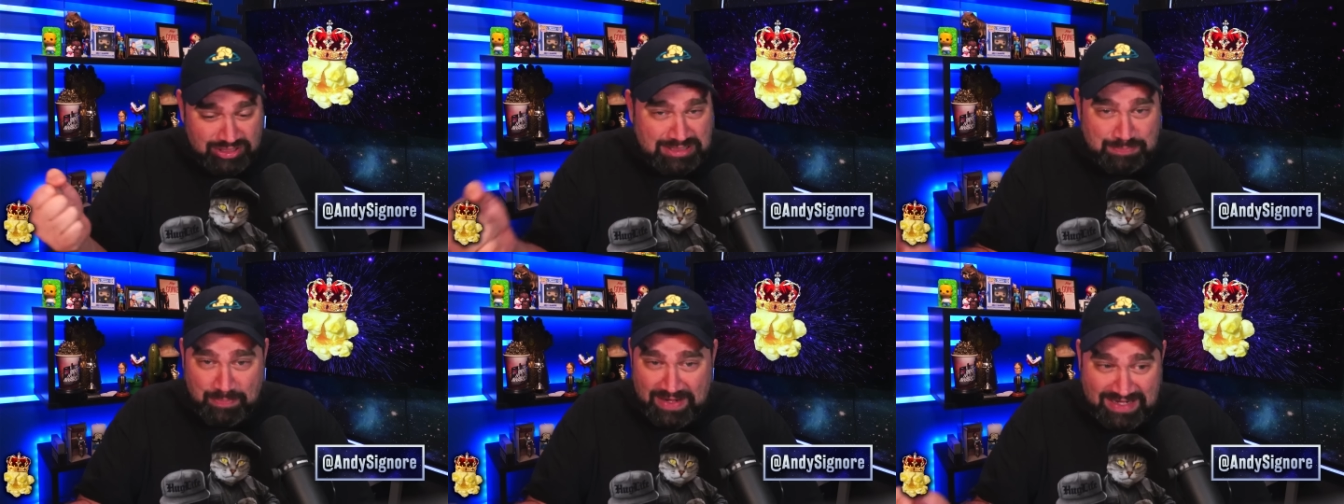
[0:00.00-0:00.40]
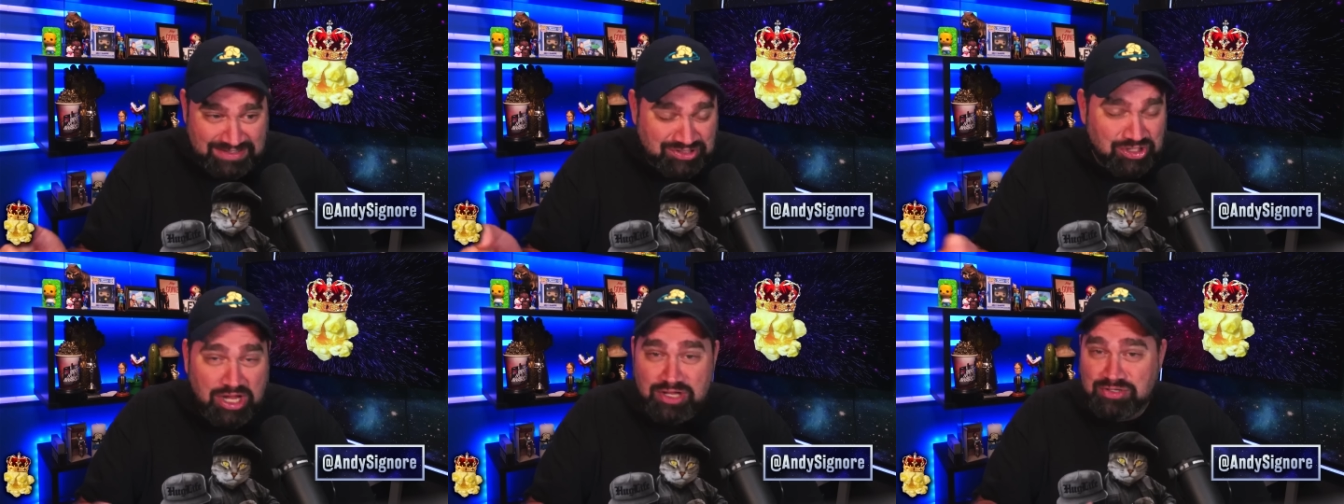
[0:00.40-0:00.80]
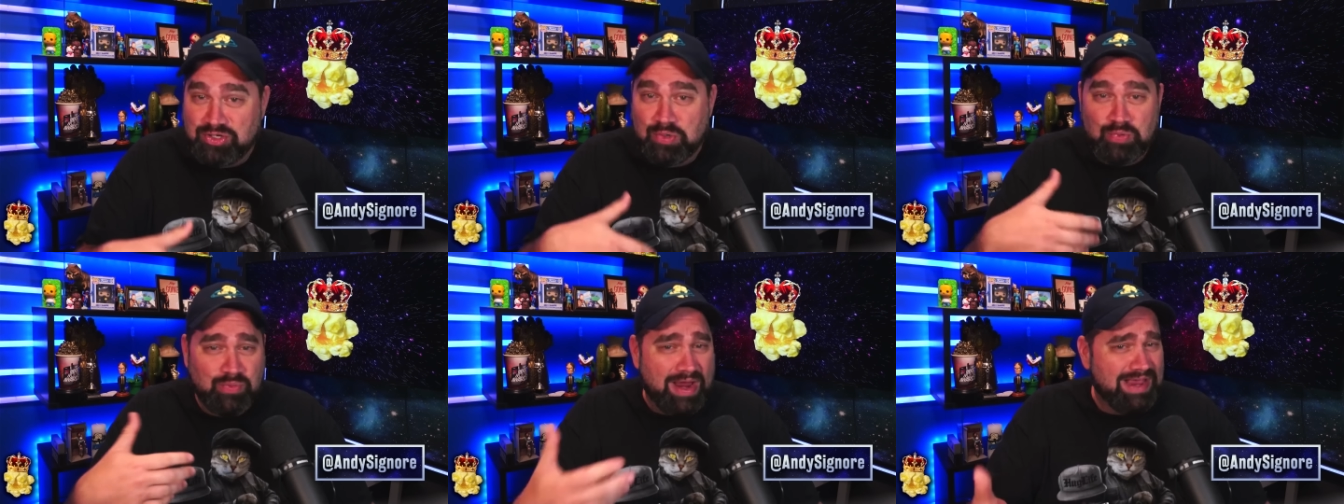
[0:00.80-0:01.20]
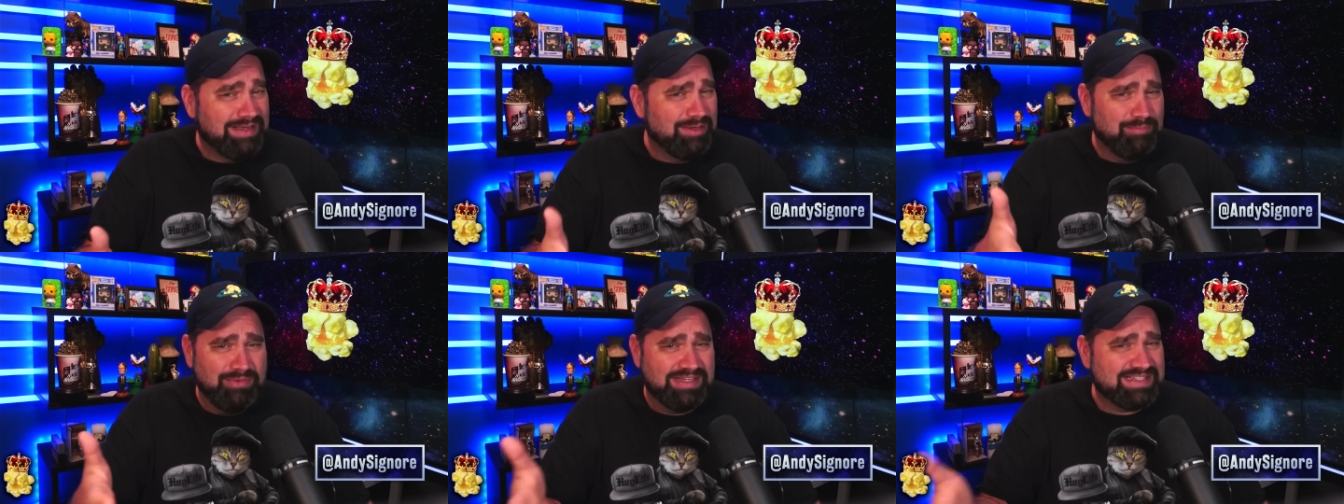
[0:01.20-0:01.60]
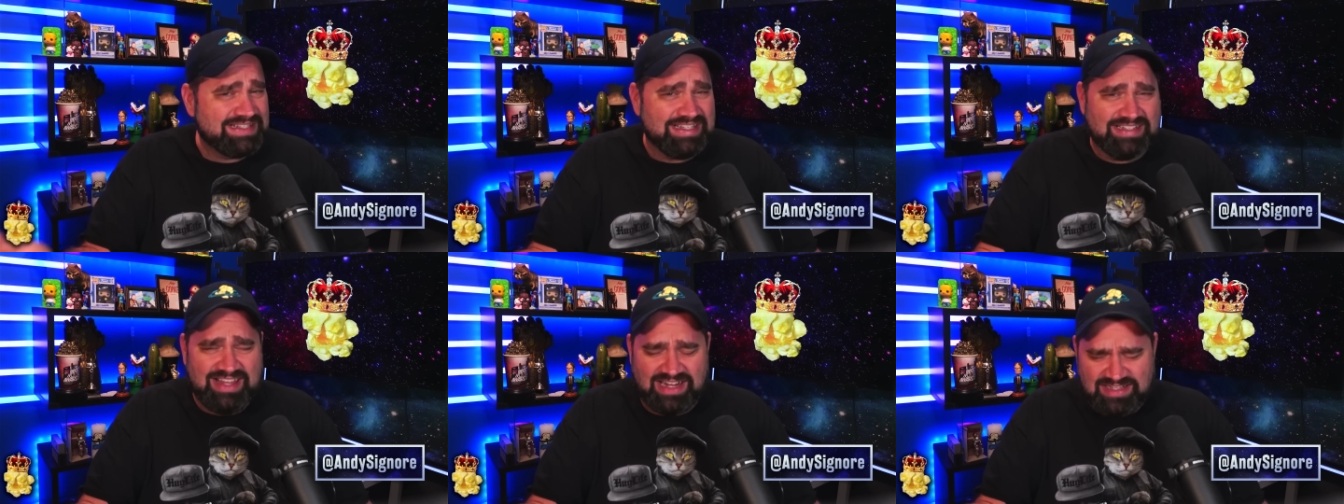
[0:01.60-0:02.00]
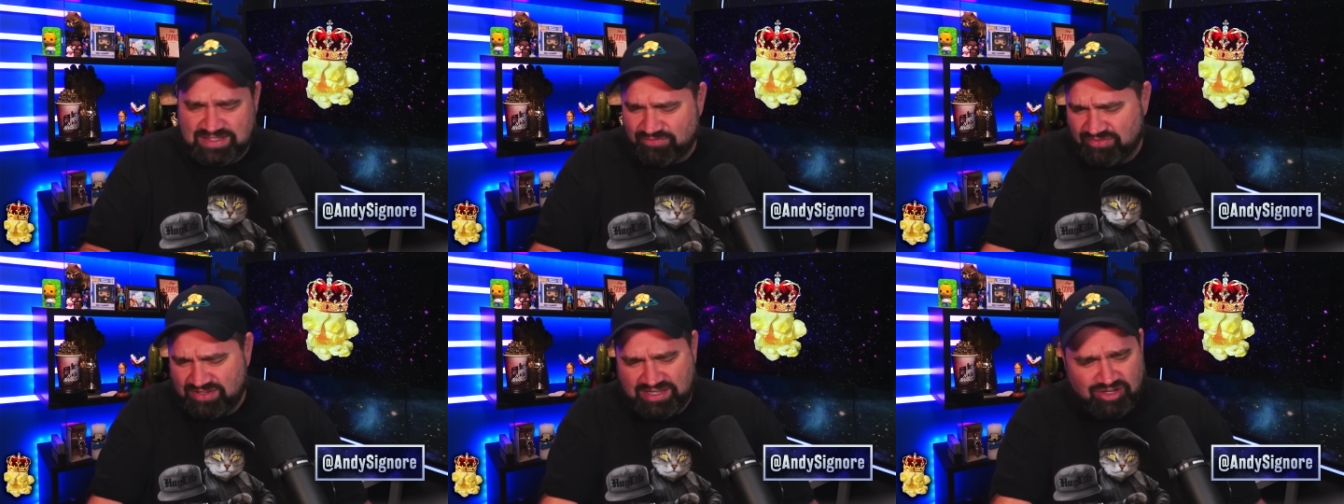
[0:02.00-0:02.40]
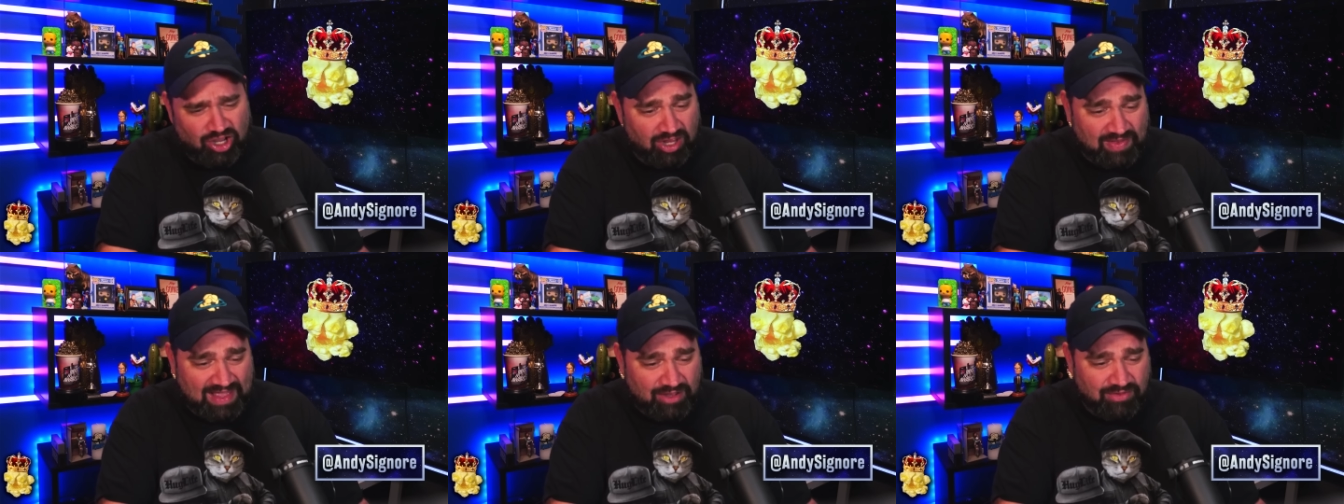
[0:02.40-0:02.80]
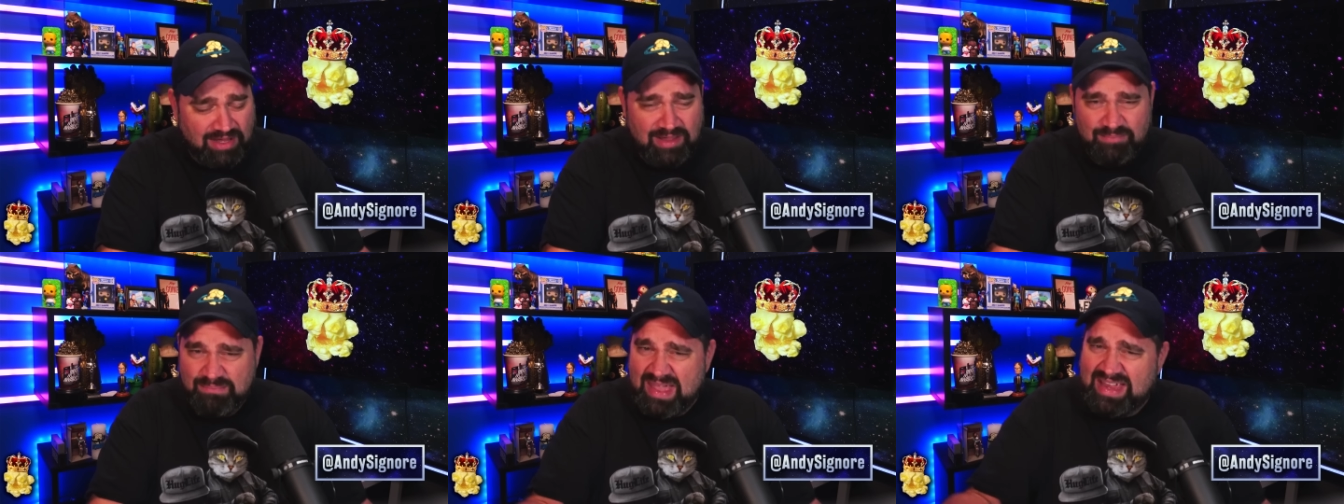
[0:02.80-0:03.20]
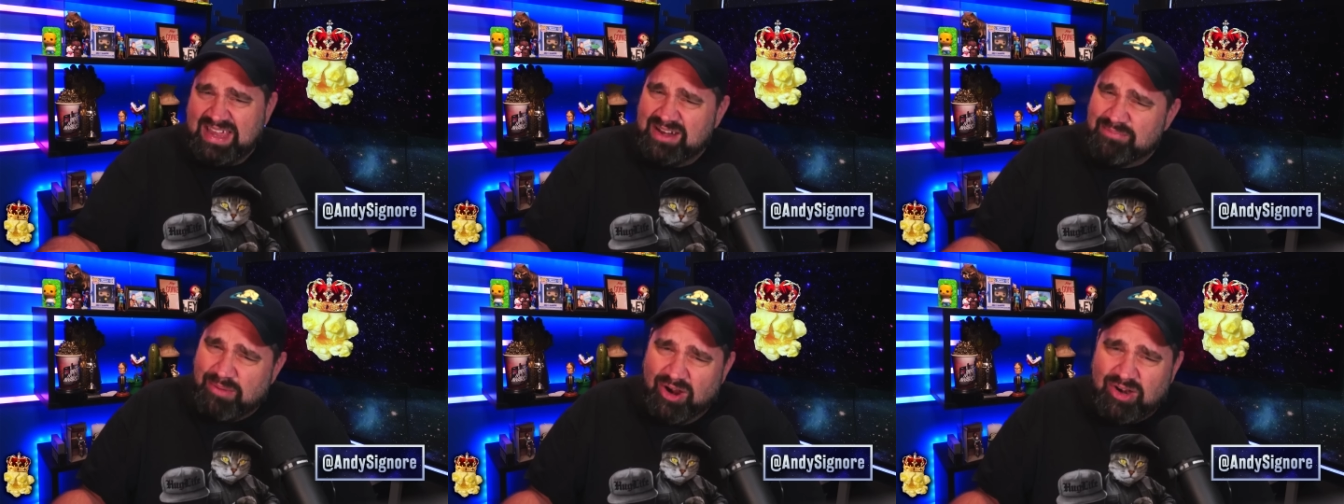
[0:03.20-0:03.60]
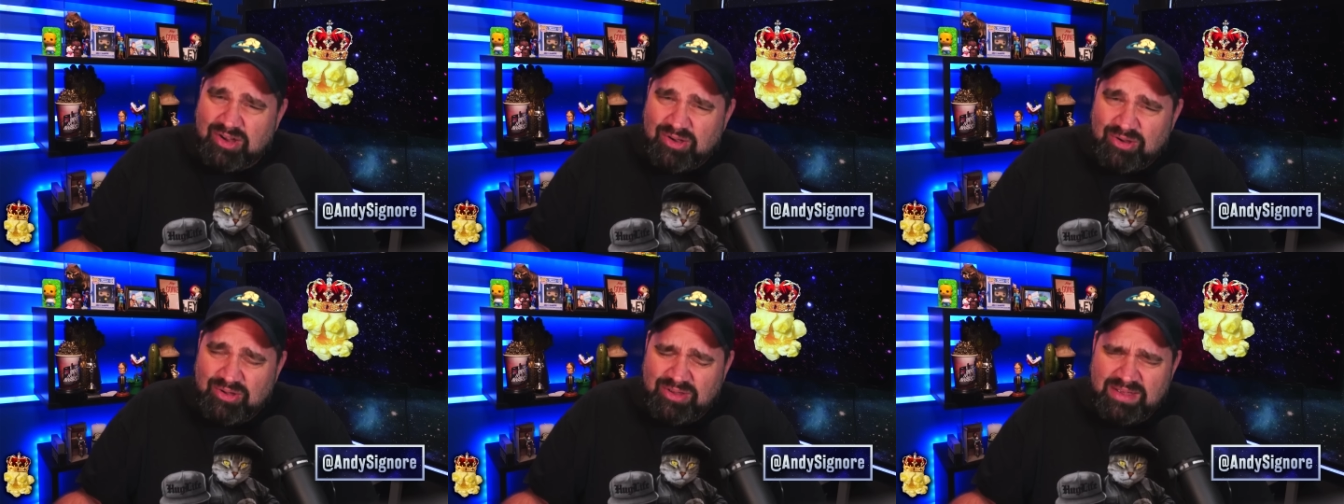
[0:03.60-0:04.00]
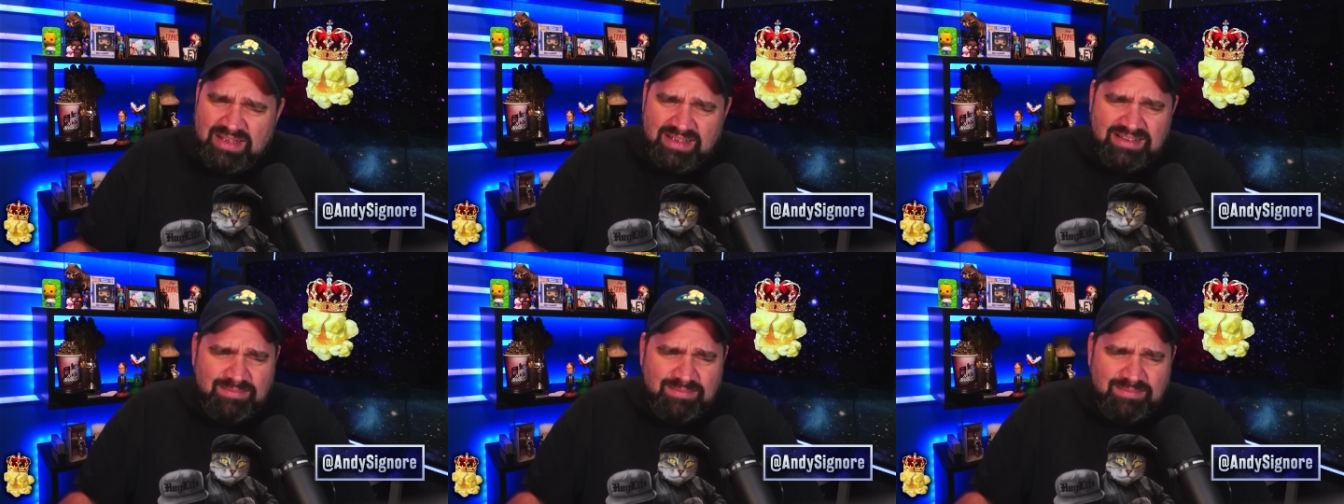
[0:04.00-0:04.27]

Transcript: her speech to randomly, selectively call out Meghan Markle?